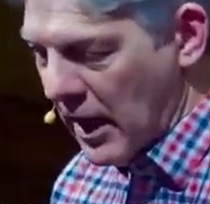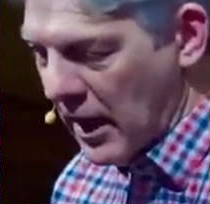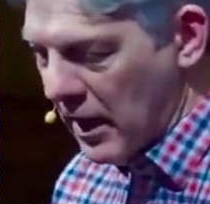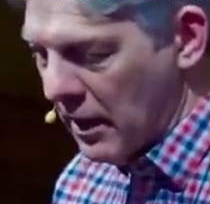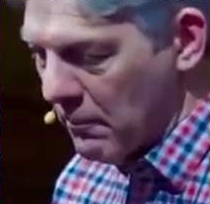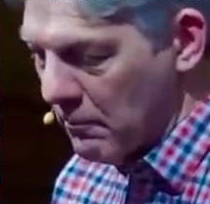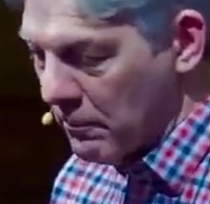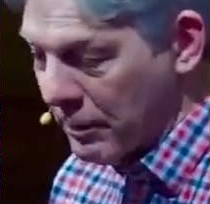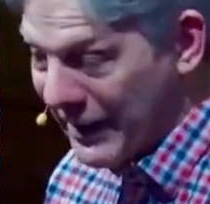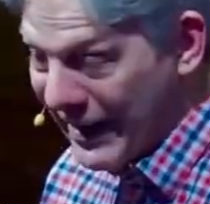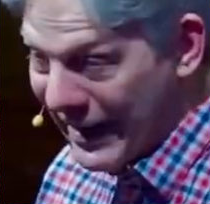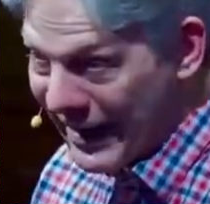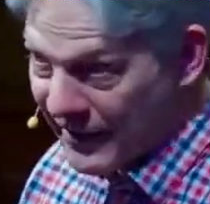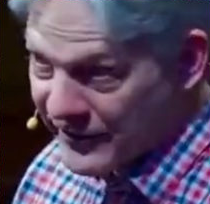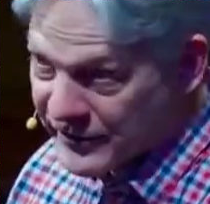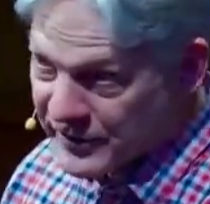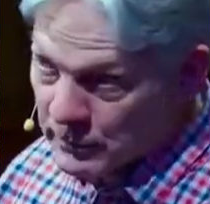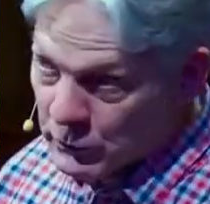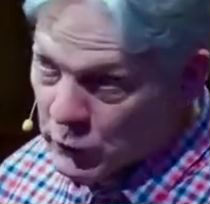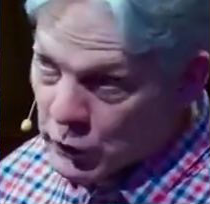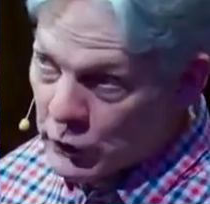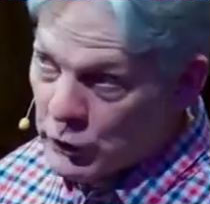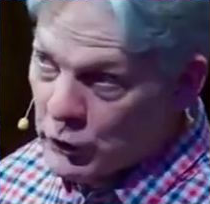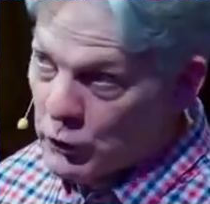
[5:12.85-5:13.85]
Uh,
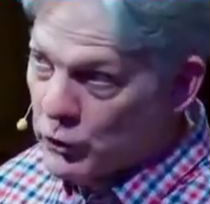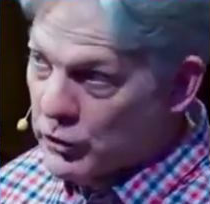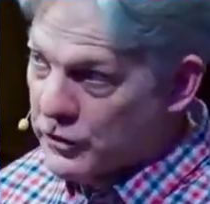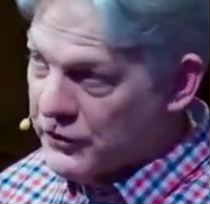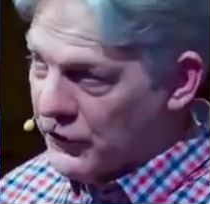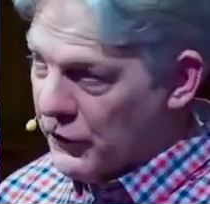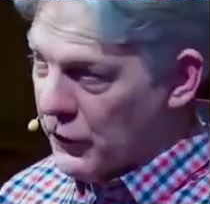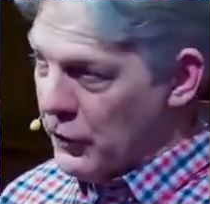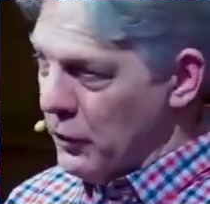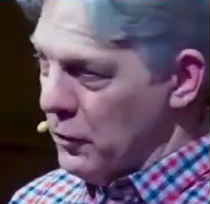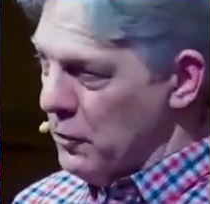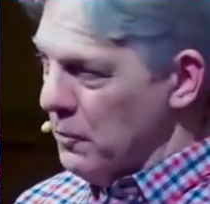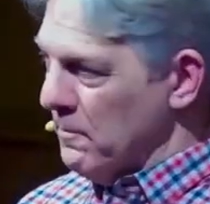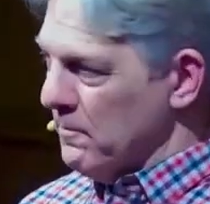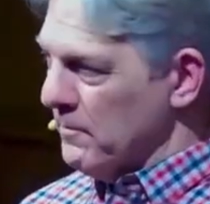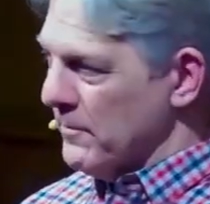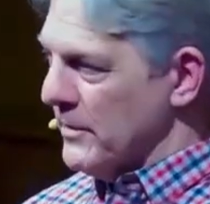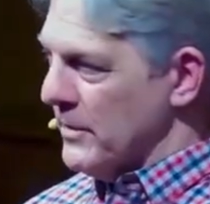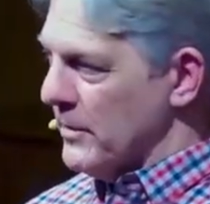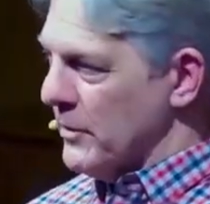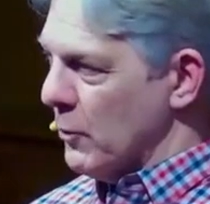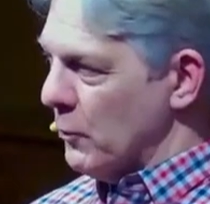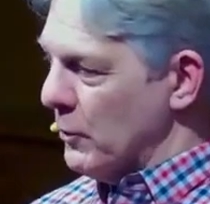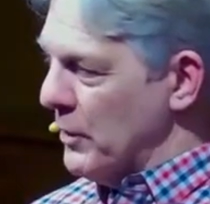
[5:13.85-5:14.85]
but I have some good news for
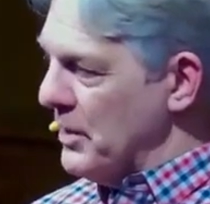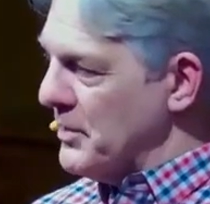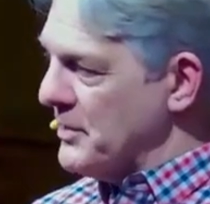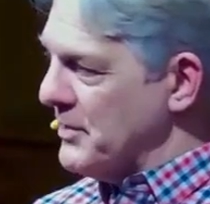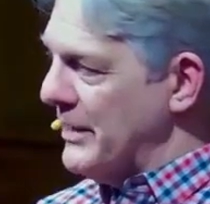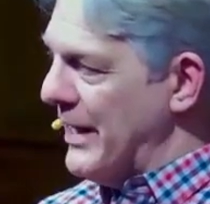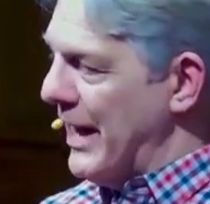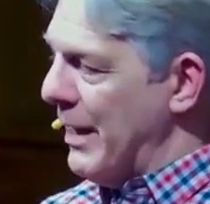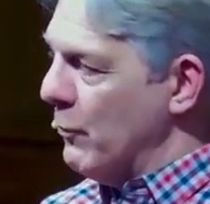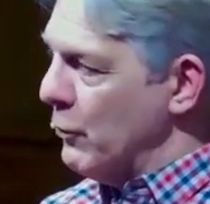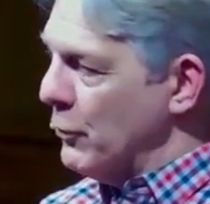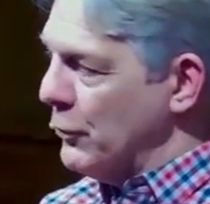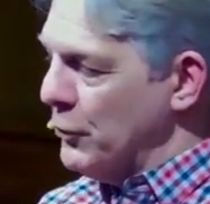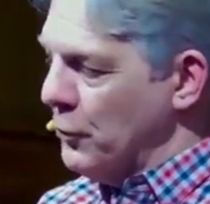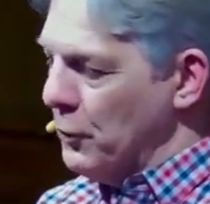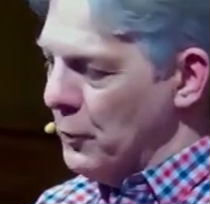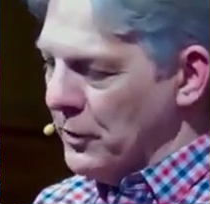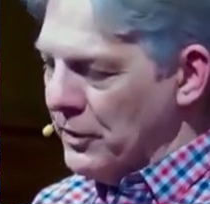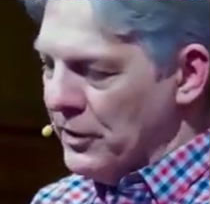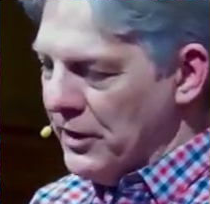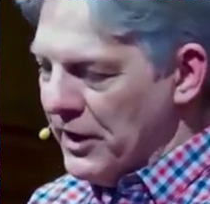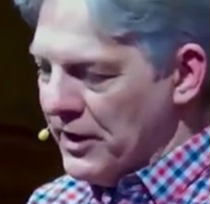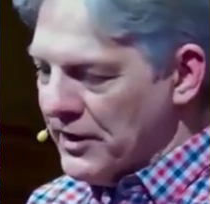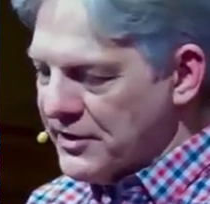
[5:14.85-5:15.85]
you. The reason
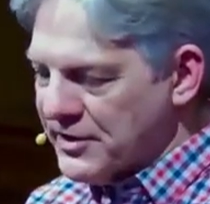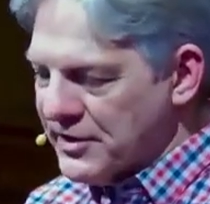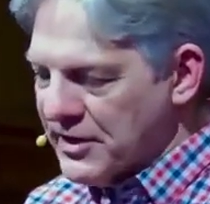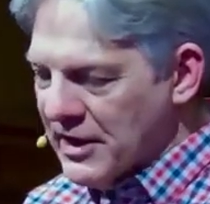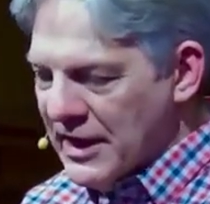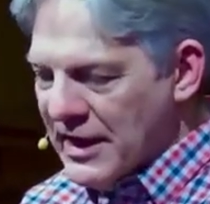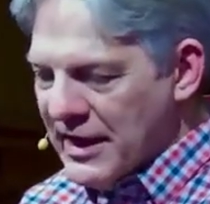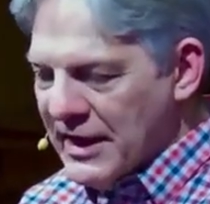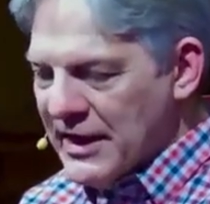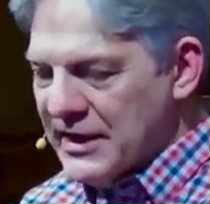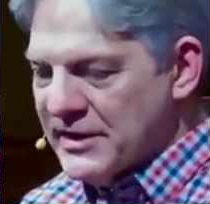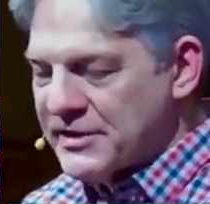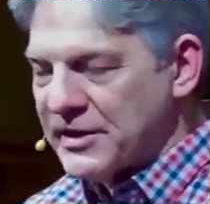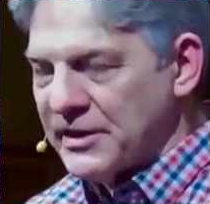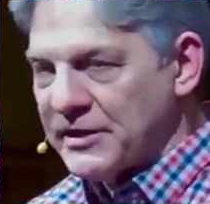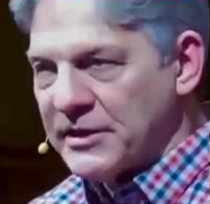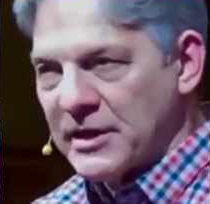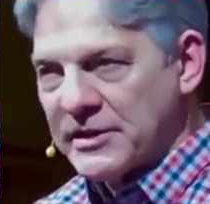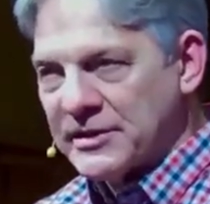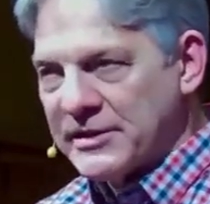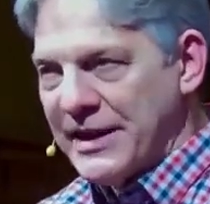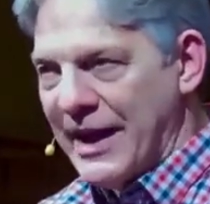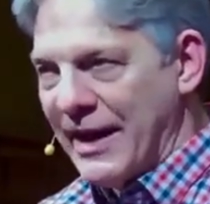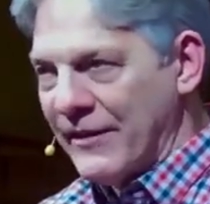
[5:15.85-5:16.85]
that we're doing this
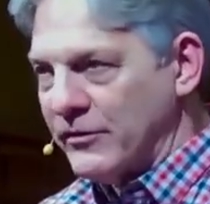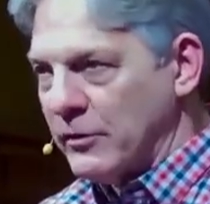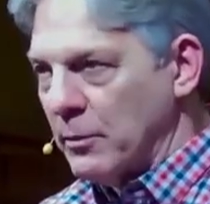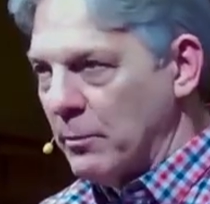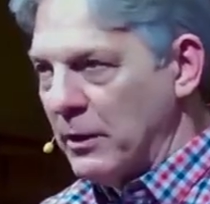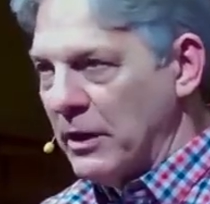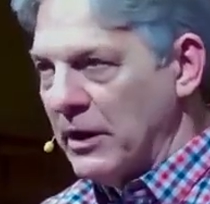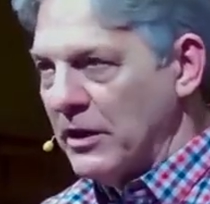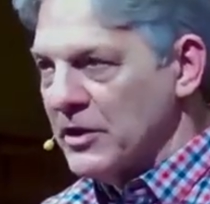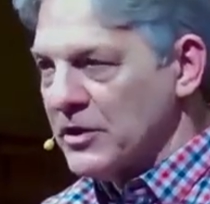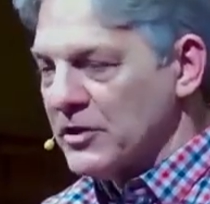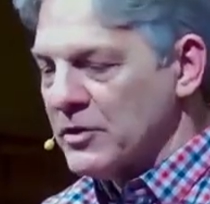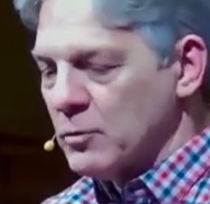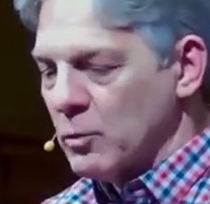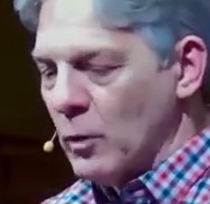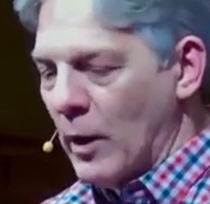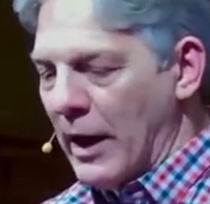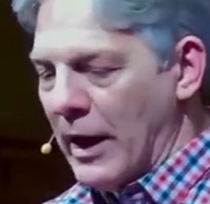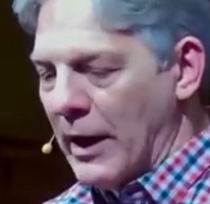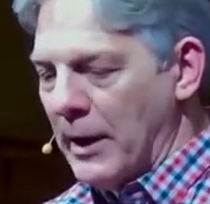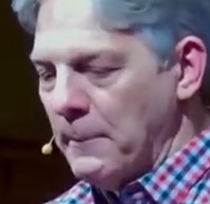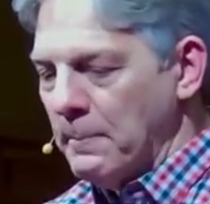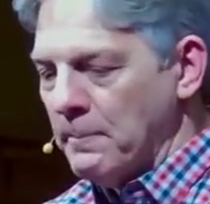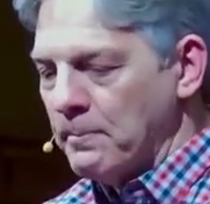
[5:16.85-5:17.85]
is it doesn't have to be
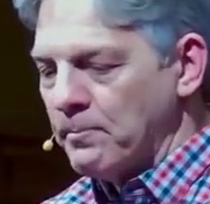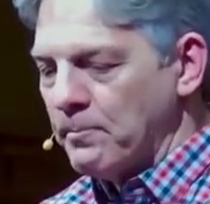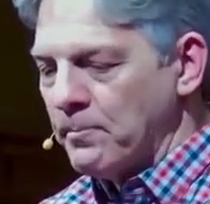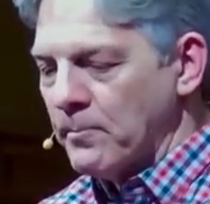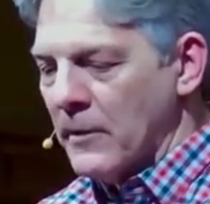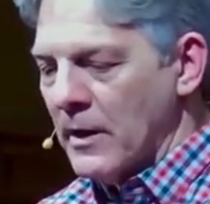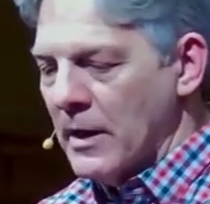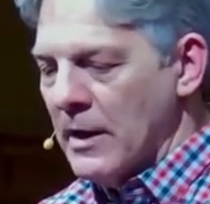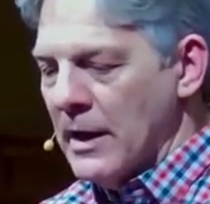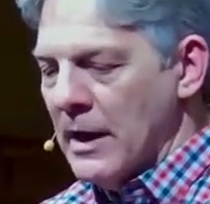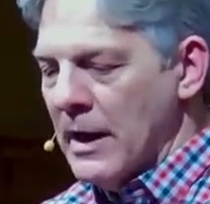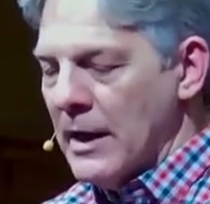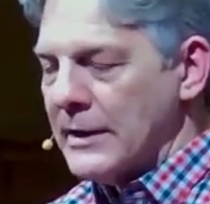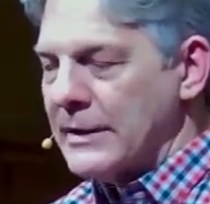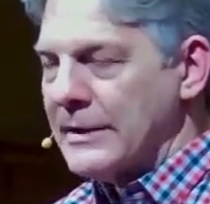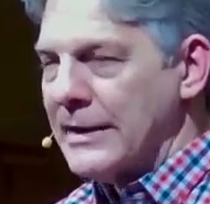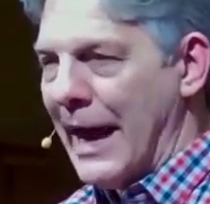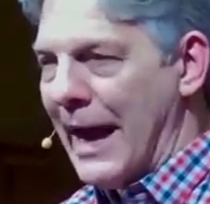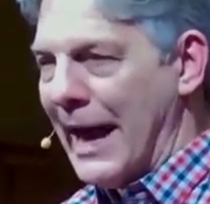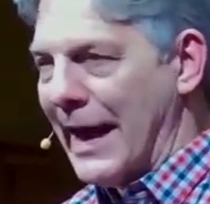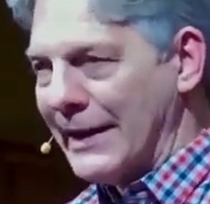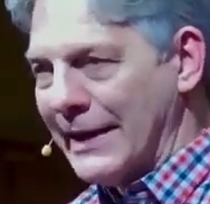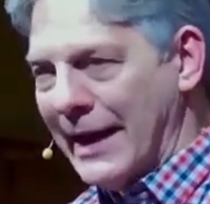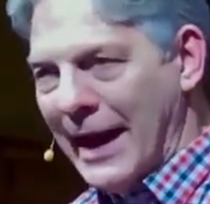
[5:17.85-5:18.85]
this way.
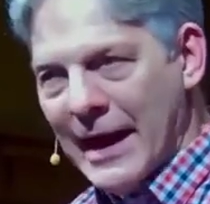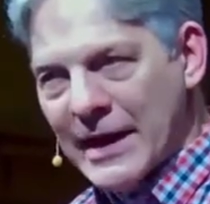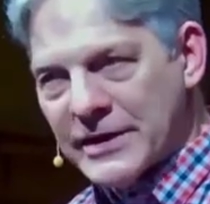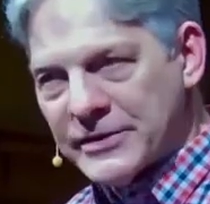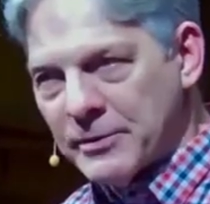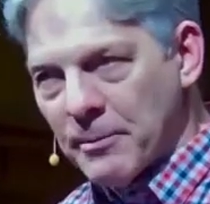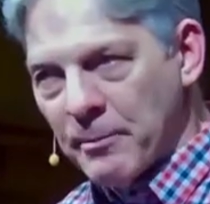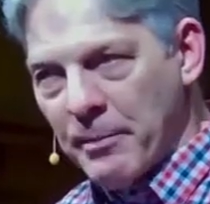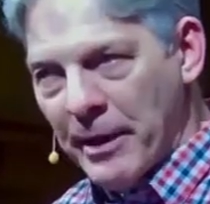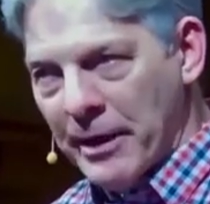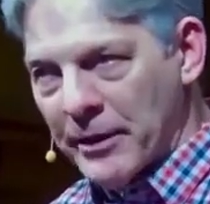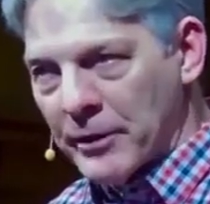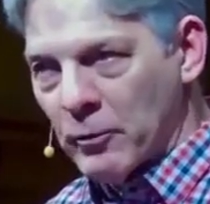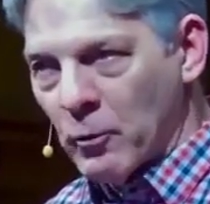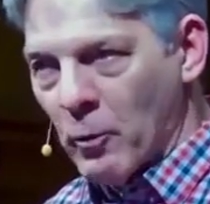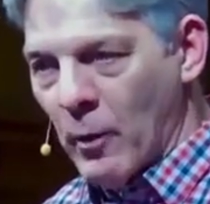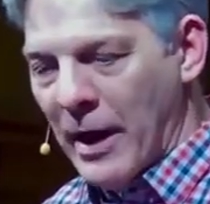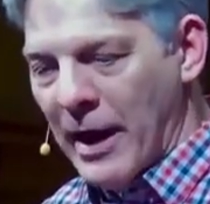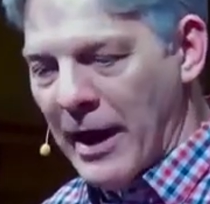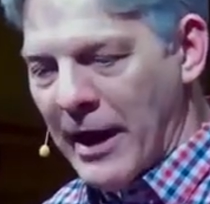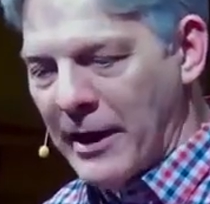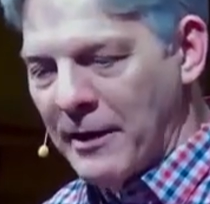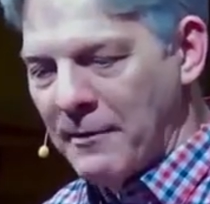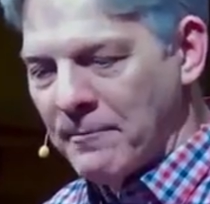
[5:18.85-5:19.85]
God has a
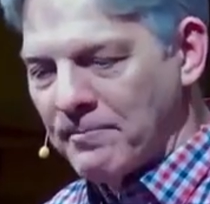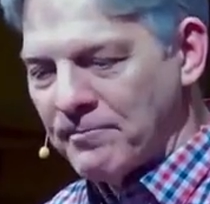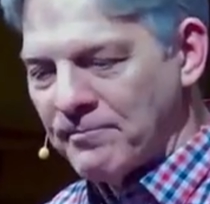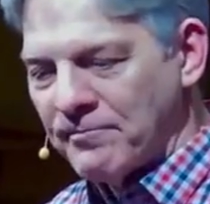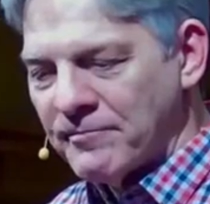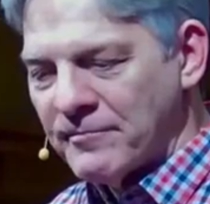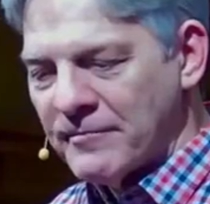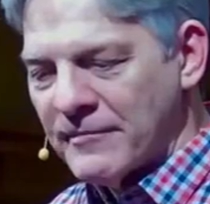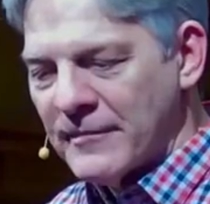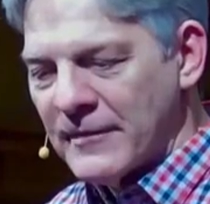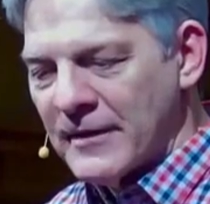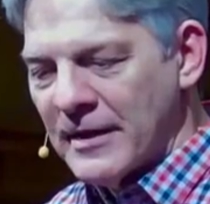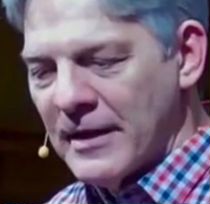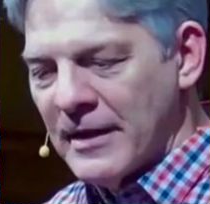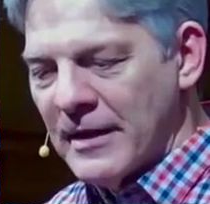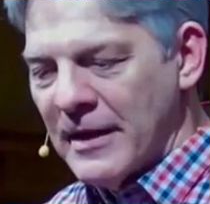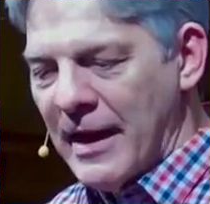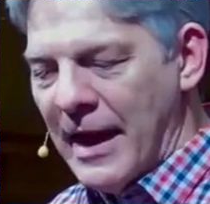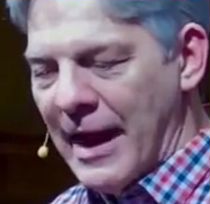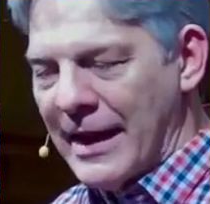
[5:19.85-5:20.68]
better way,